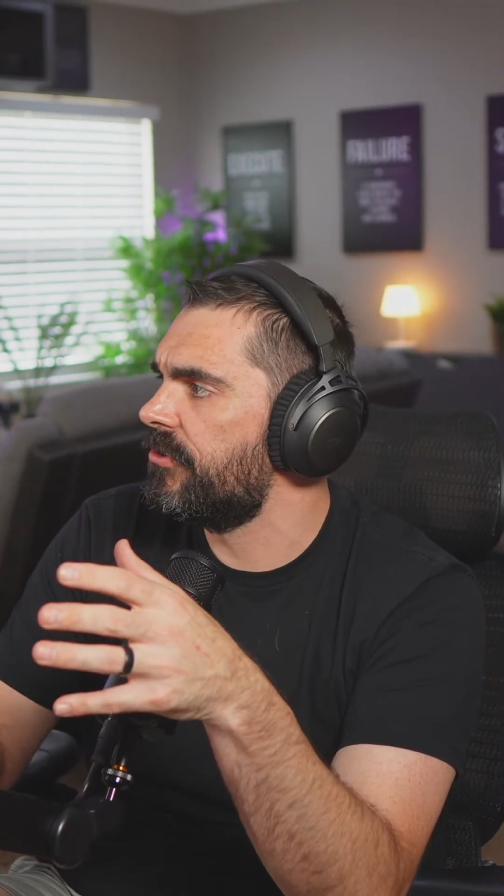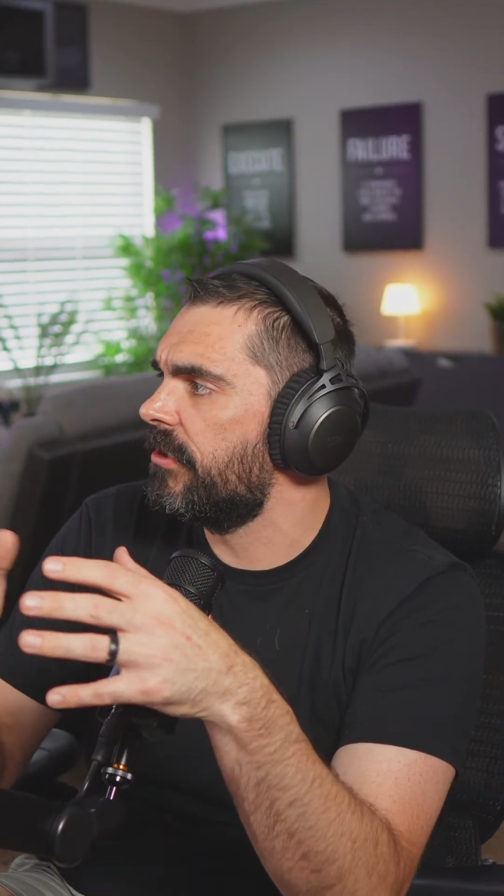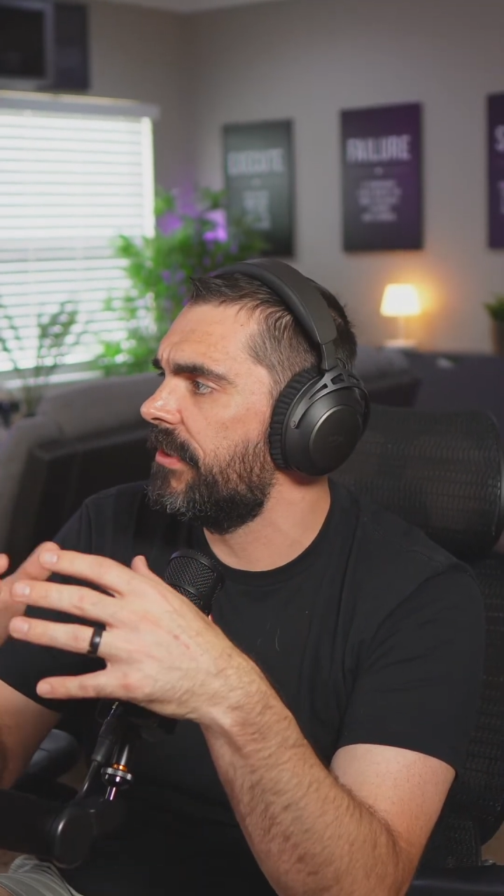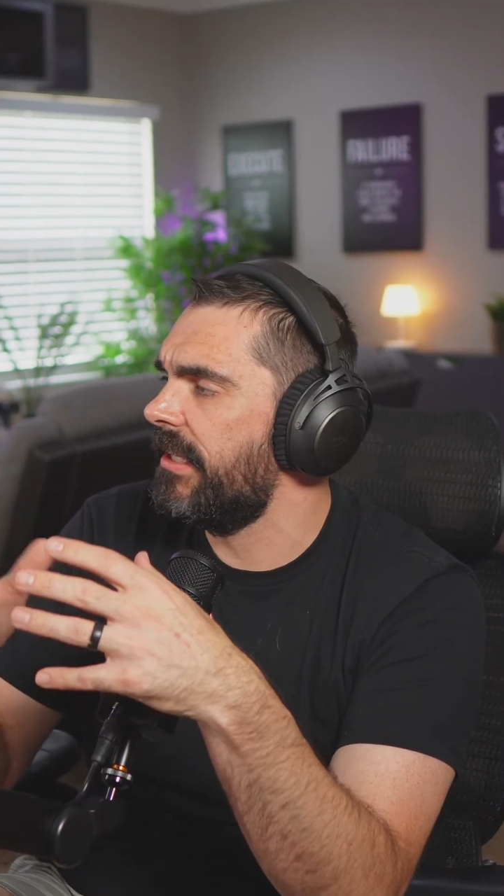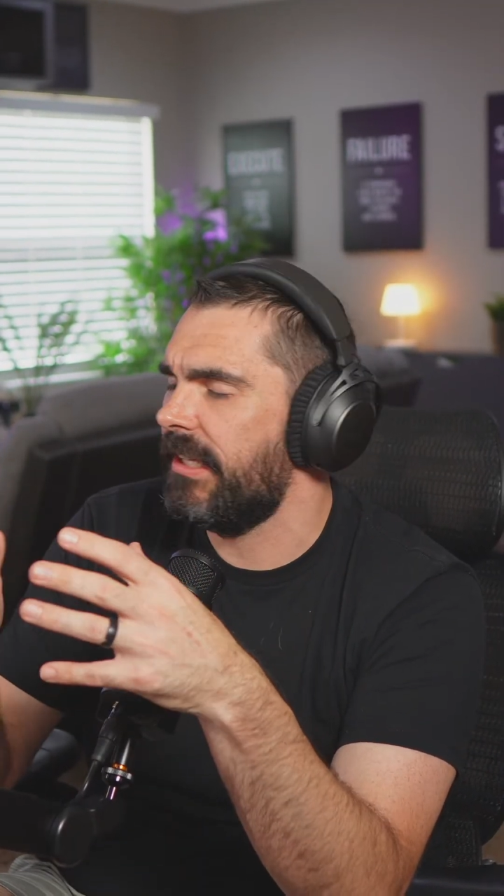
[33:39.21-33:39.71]

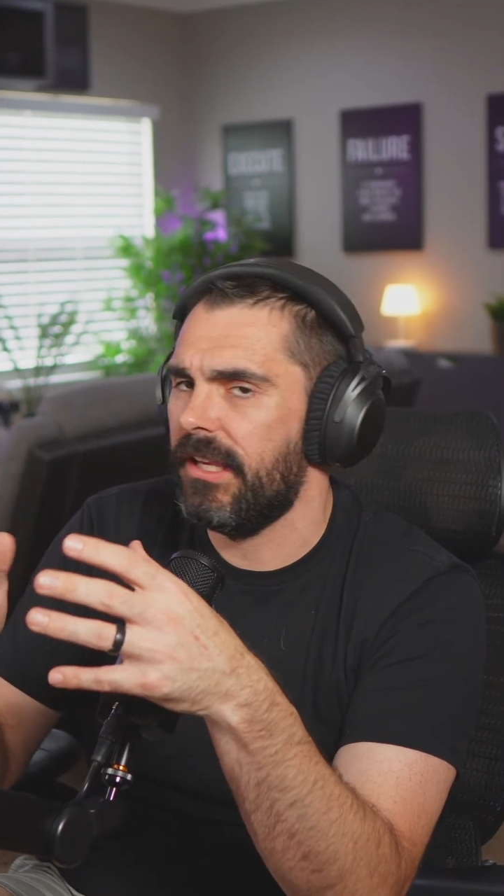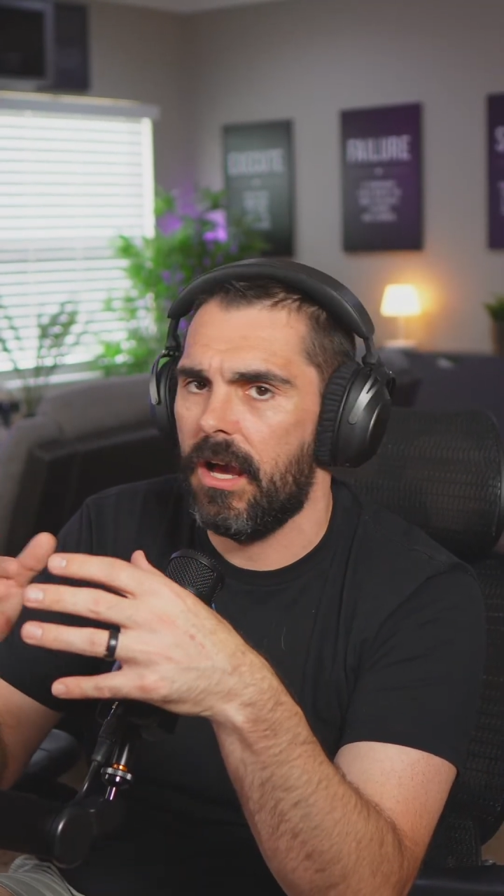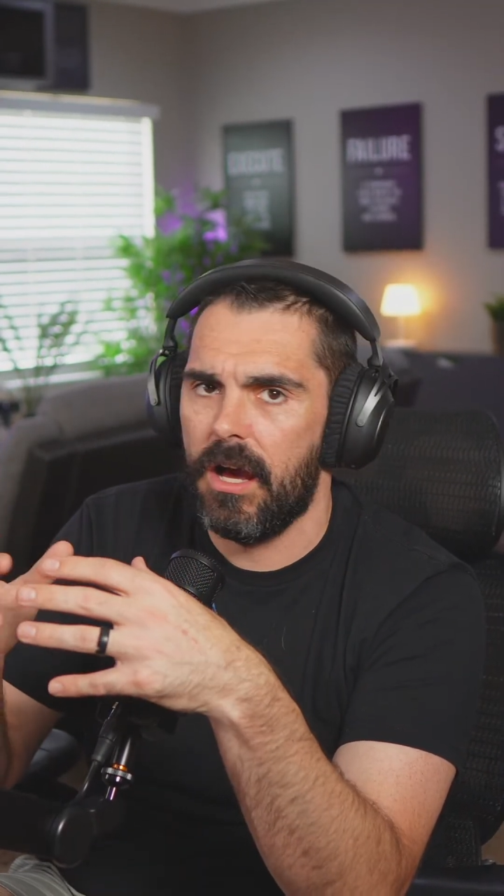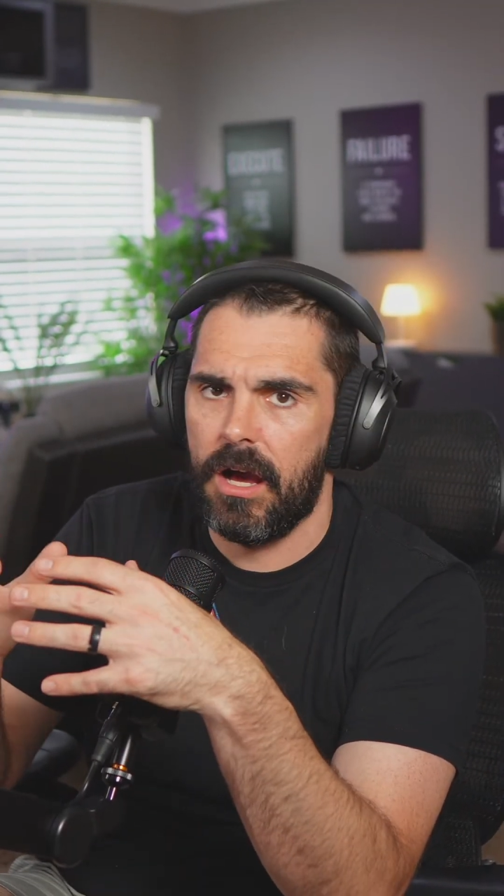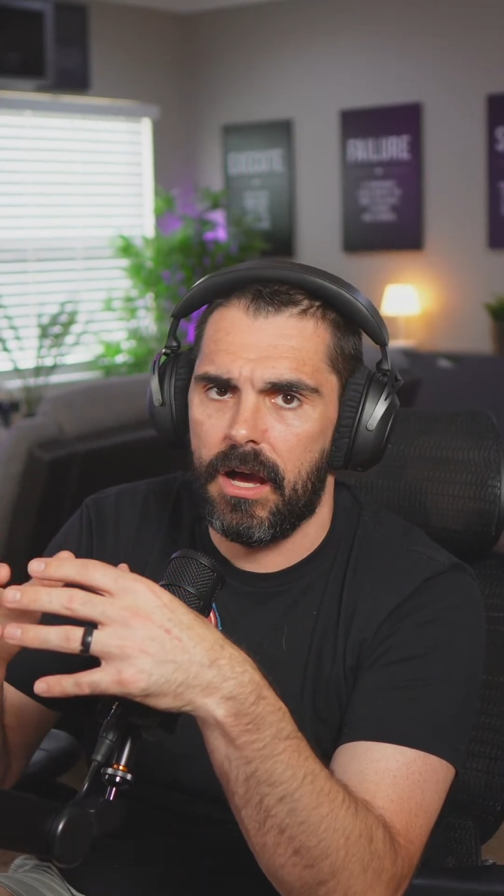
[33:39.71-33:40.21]
You're thinking
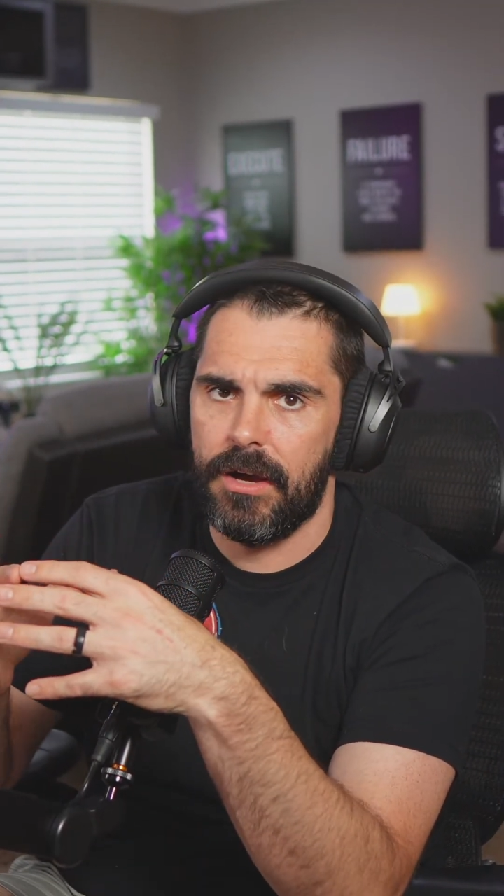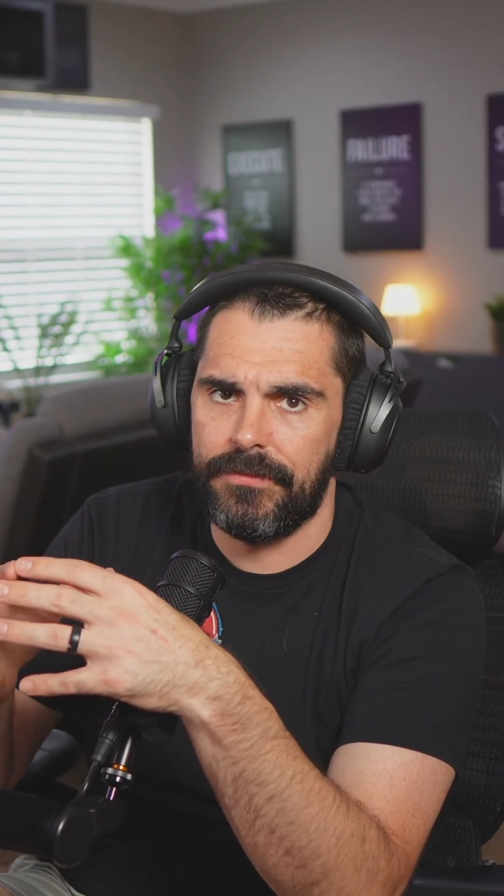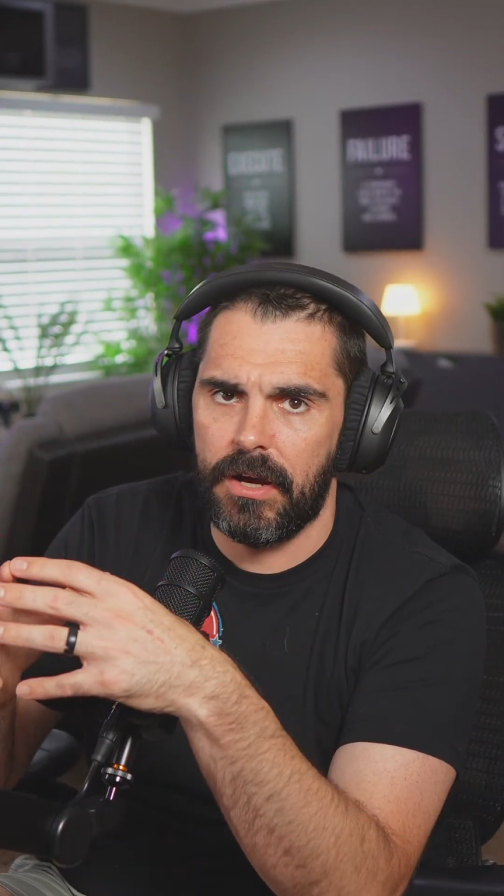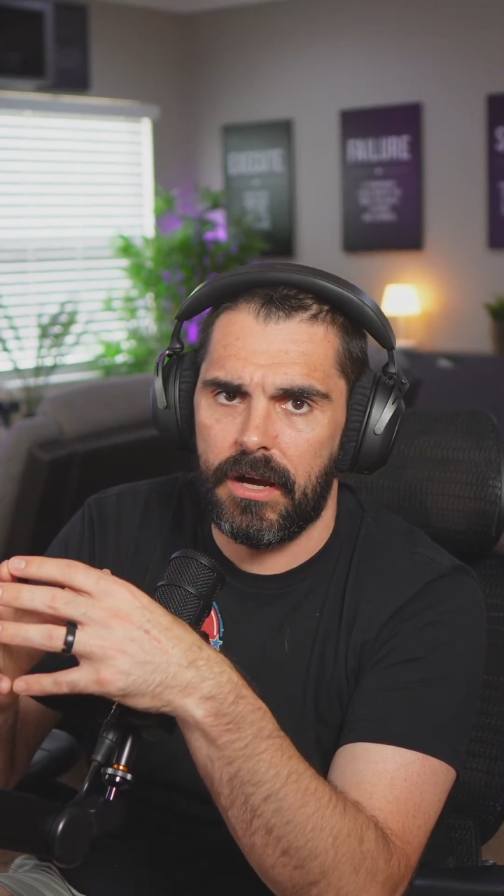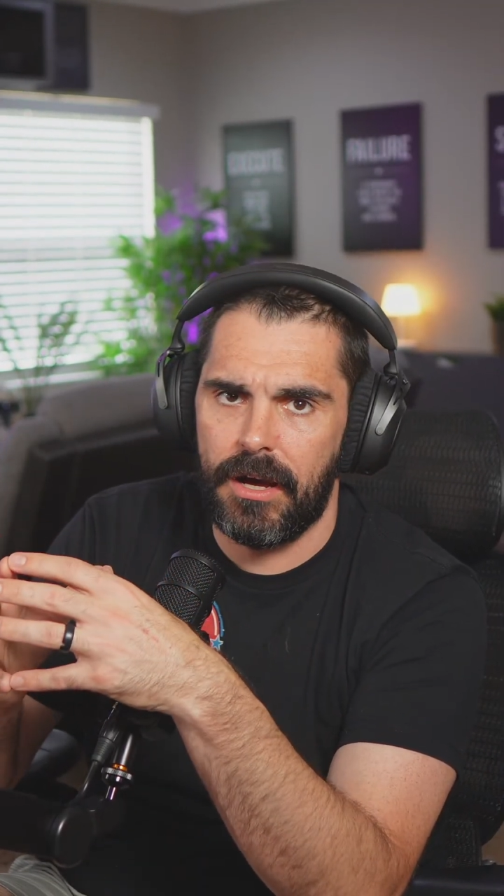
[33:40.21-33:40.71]

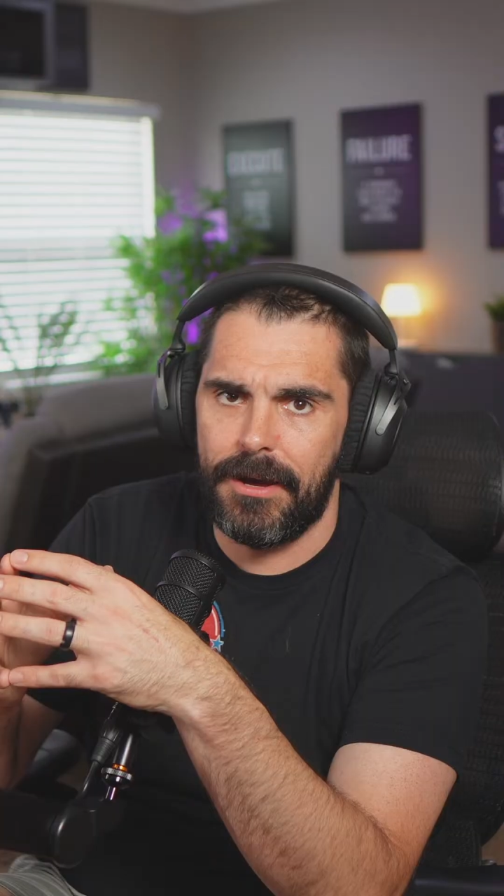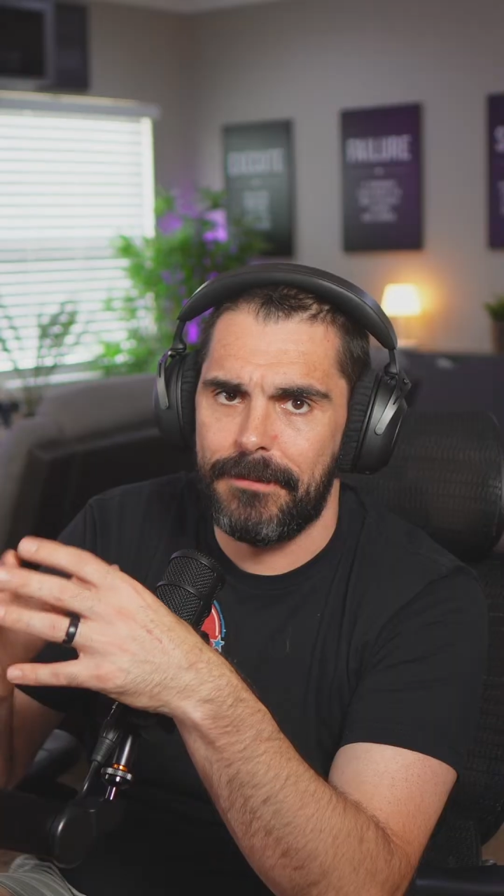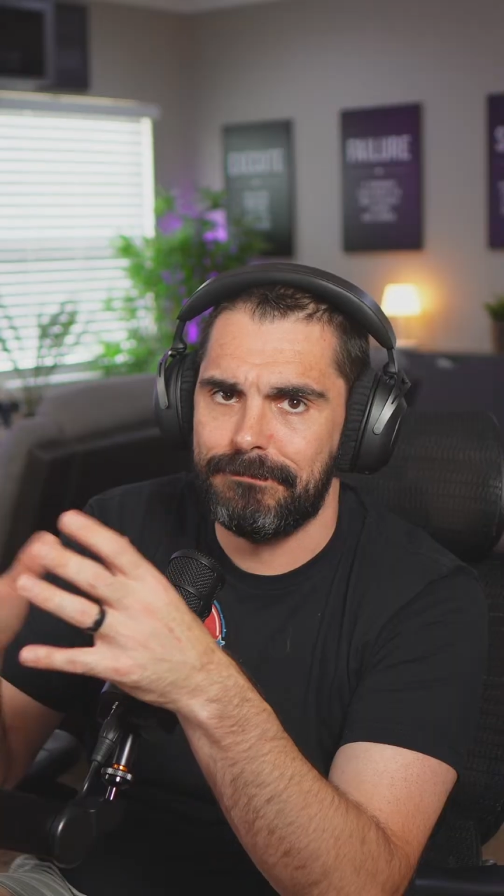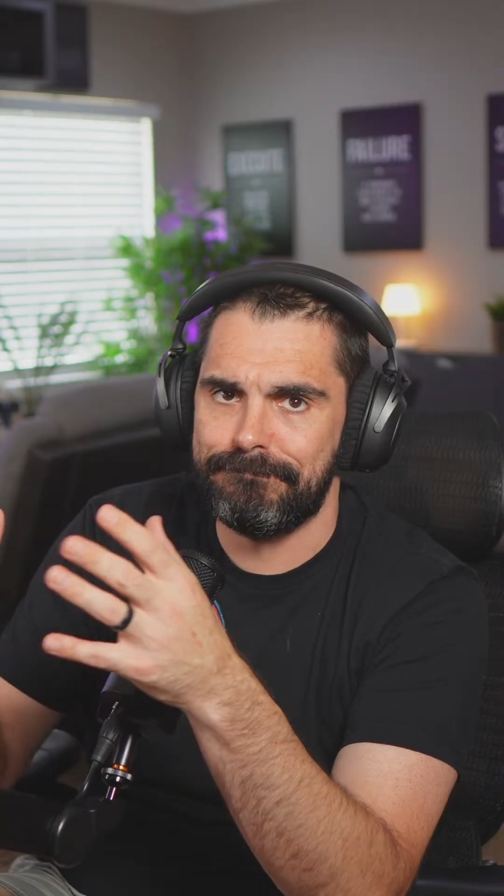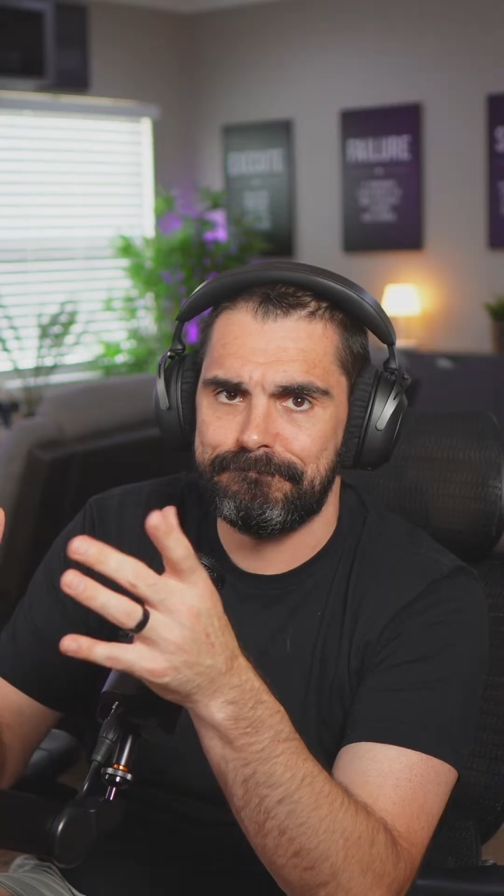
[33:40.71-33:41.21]
of, are